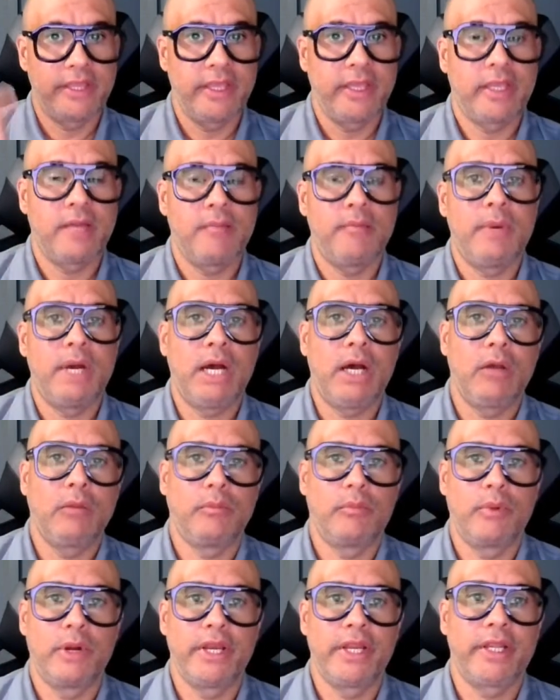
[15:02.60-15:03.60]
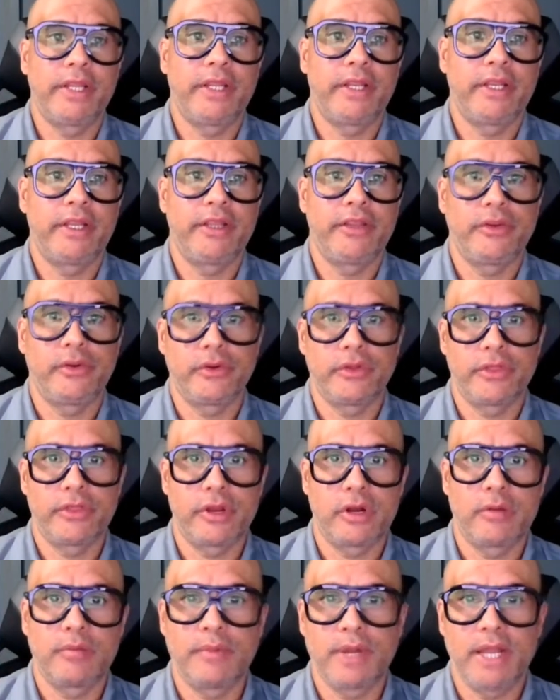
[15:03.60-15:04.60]
Think about bringing in your
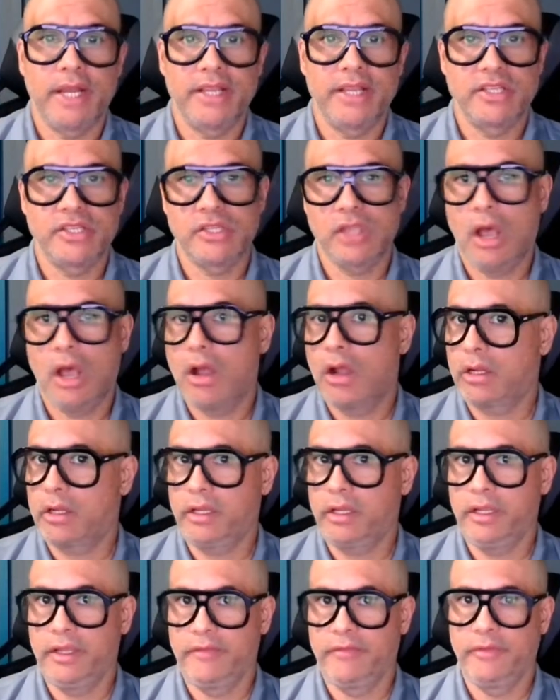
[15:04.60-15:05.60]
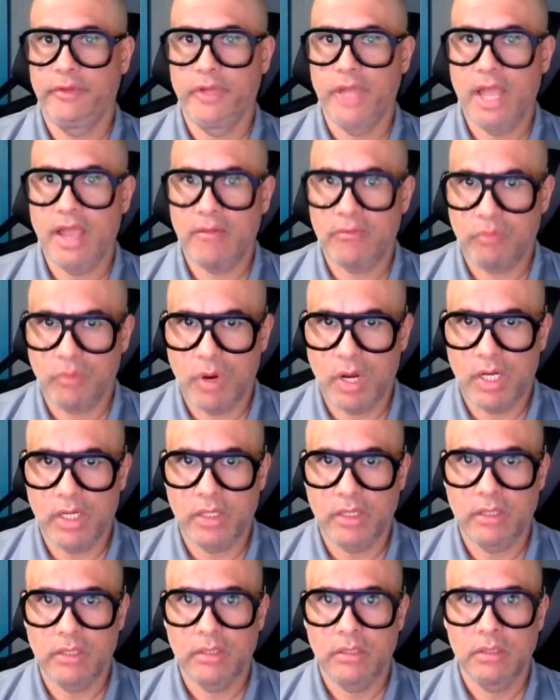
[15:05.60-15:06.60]
third party SOC if you have
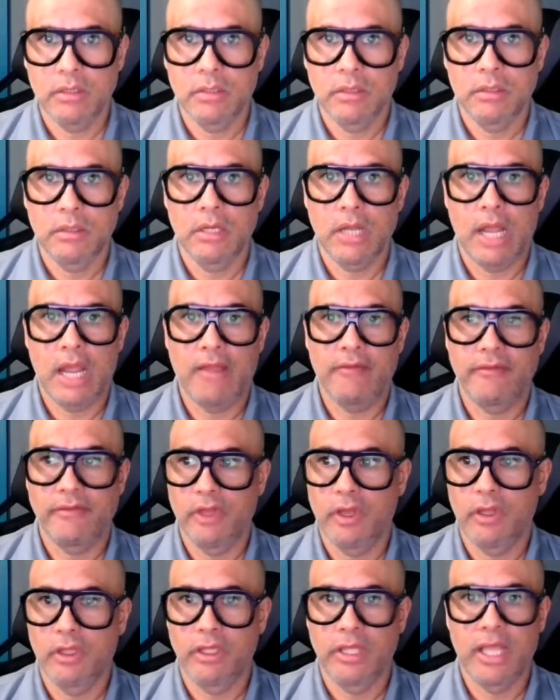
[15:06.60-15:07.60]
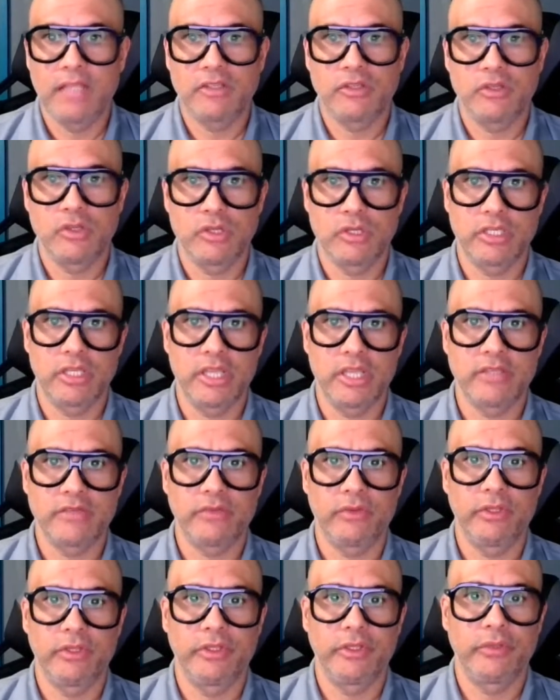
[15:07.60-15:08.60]
one. I've done that
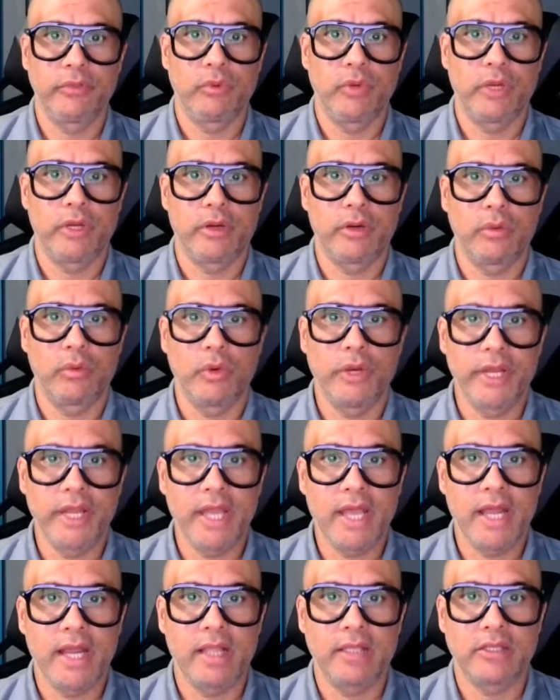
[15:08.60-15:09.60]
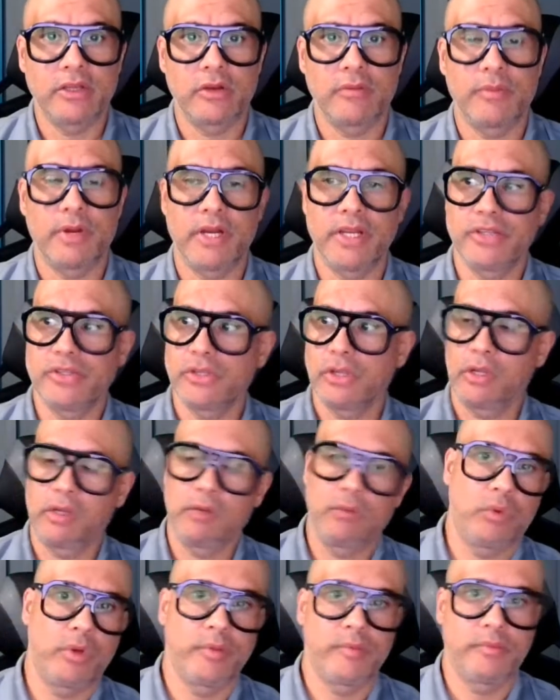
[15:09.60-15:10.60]
successfully where we had a third party
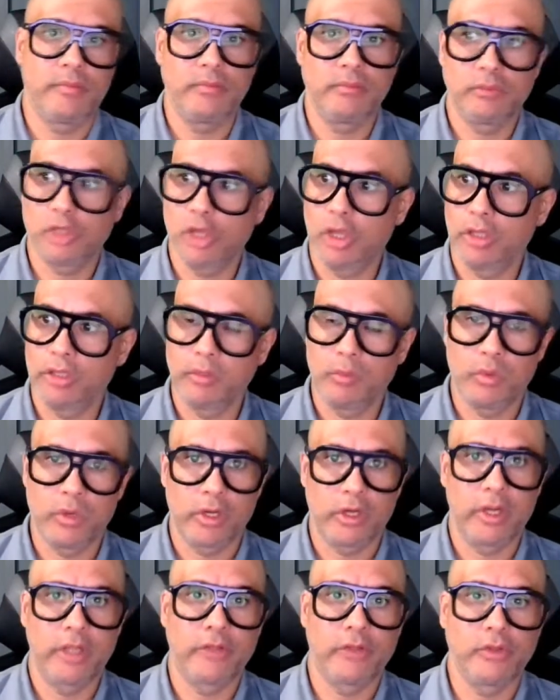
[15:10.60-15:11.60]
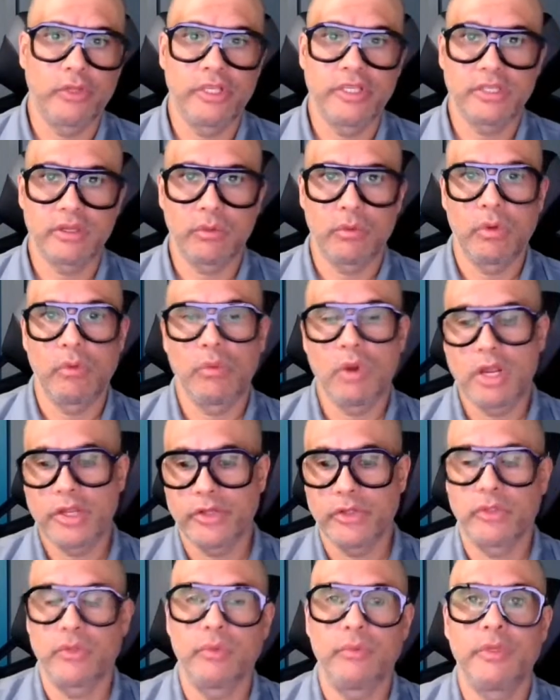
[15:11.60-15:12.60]
SOC and we told them we're going to do this and we
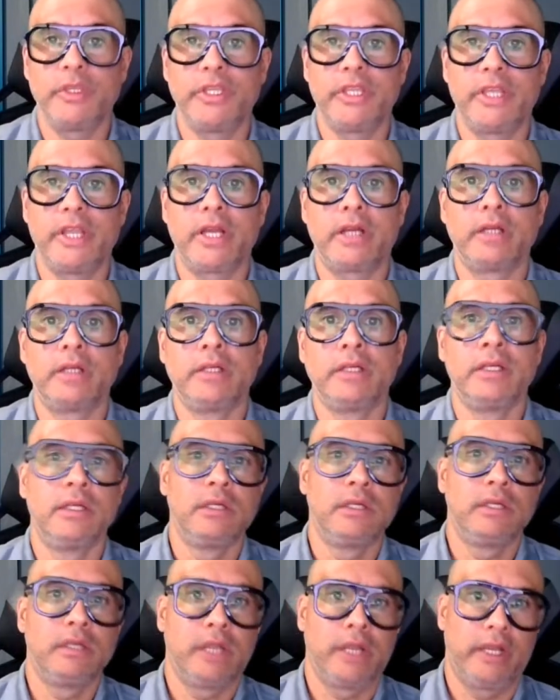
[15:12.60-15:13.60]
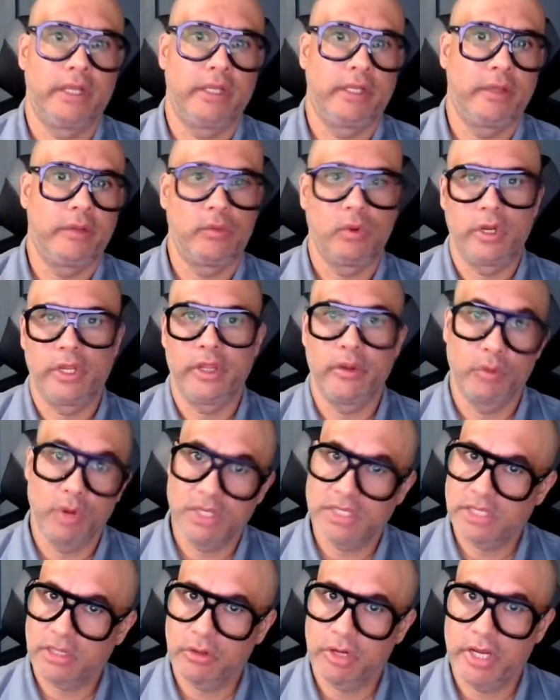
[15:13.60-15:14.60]
want you to be there. And it
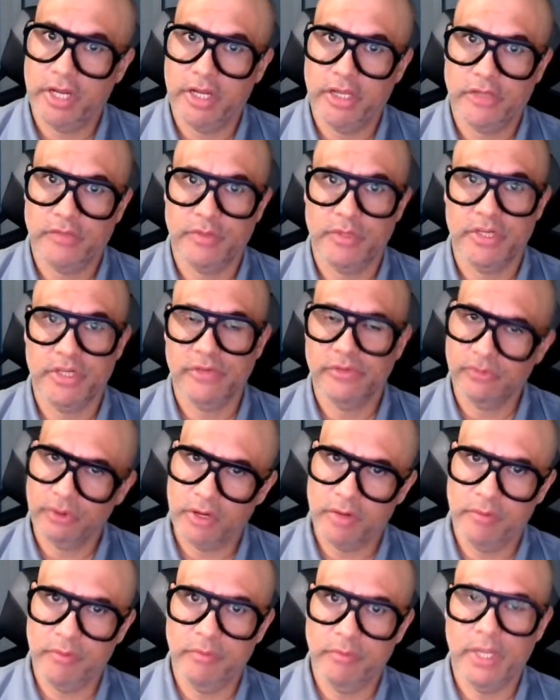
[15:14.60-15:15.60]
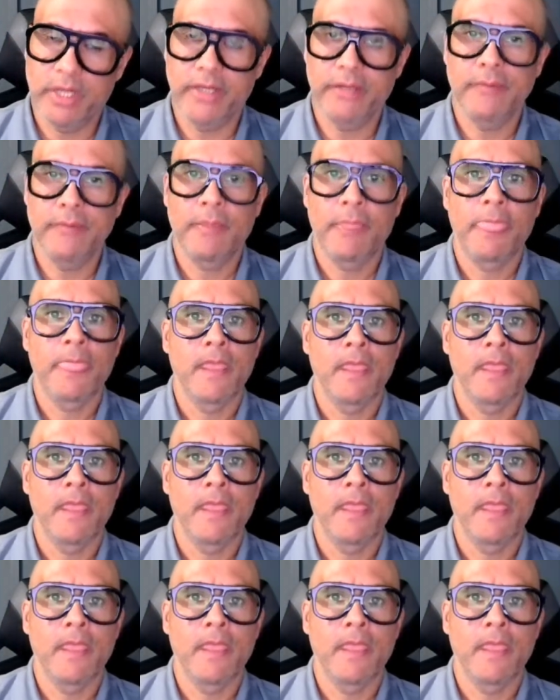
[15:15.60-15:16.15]
was a great experience for everybody.